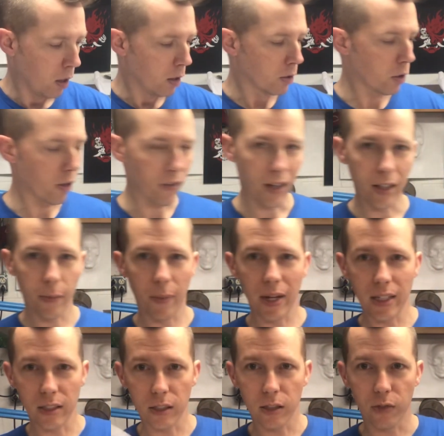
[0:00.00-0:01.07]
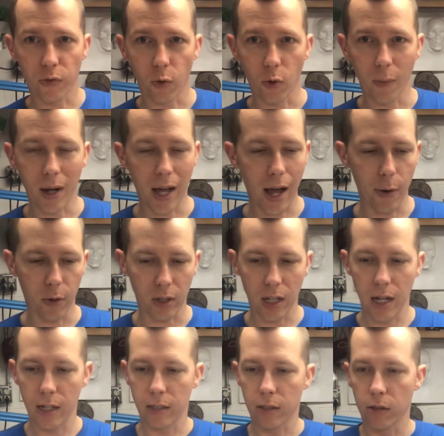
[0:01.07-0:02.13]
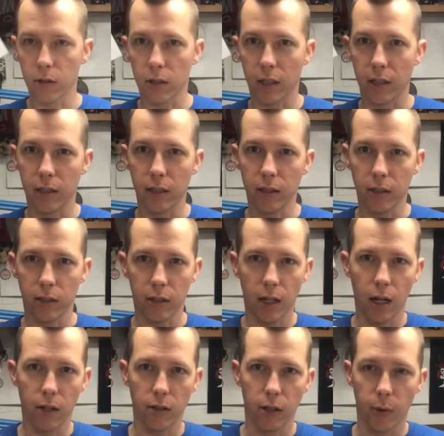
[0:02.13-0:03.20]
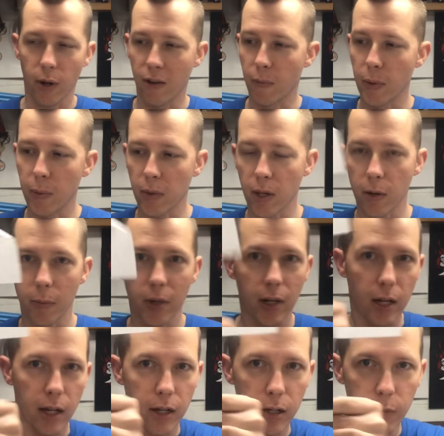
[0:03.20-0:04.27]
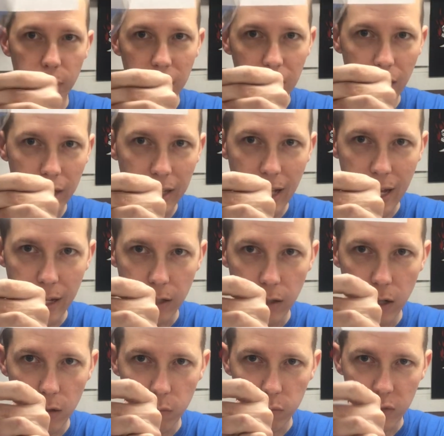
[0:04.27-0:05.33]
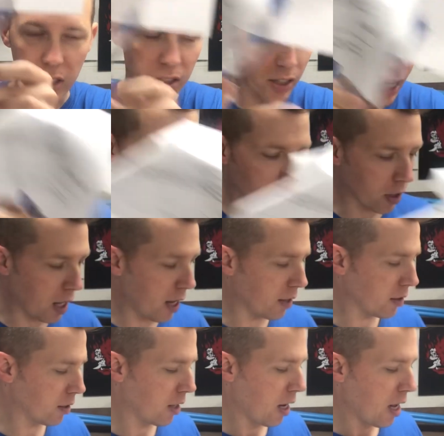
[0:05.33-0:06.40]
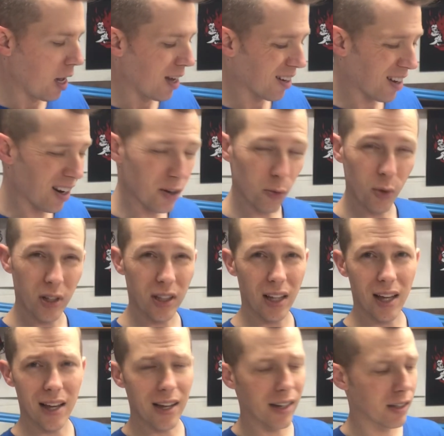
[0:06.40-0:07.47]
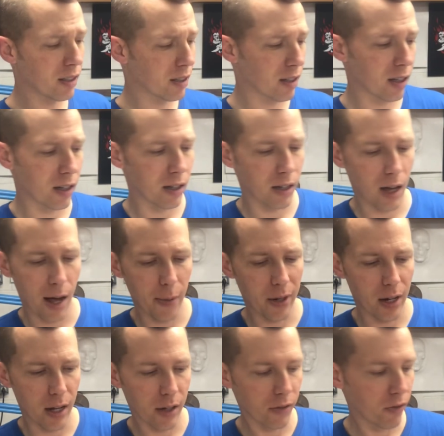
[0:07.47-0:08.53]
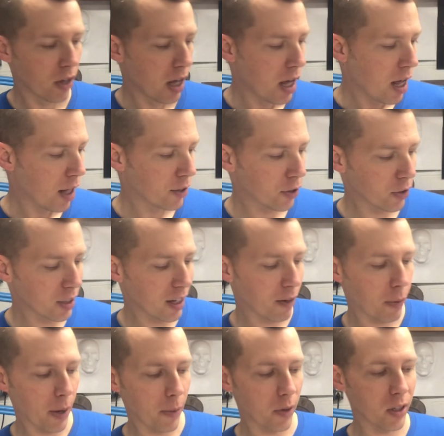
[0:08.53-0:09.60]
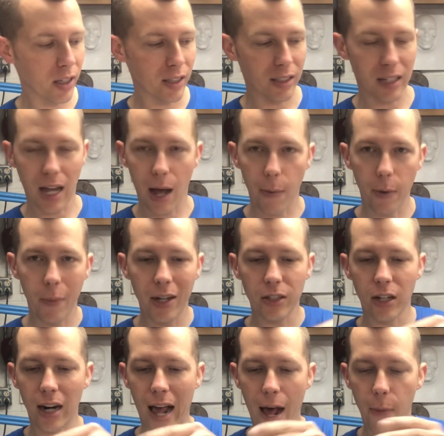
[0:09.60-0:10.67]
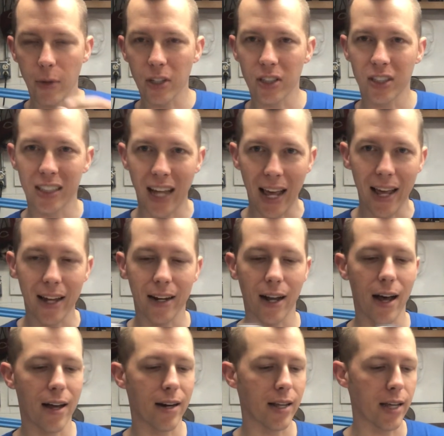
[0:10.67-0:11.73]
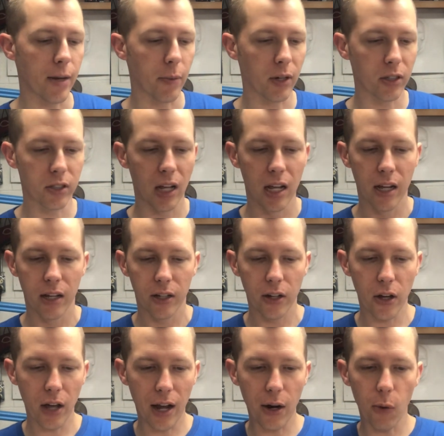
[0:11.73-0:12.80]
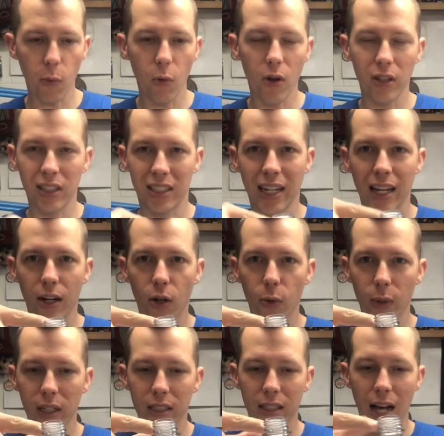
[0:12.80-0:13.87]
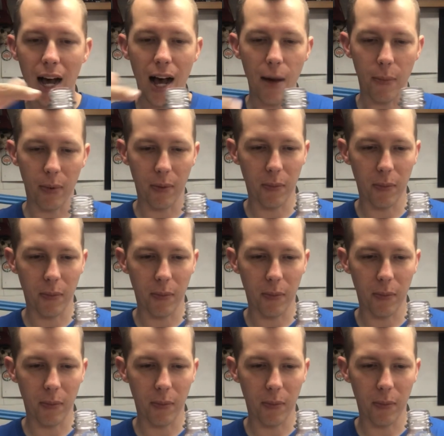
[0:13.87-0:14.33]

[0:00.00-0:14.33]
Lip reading: So I've got the basis for my hourglass. It'll look like this. I'll tell you about the paper in a minute. And it'll be like that. You know, decent hourglass. Cut it with just a hobby knife. And so the reason I have paper on this, I'm going to measure out how much sand I need. Because, you know, I don't want the sand all the way to the top.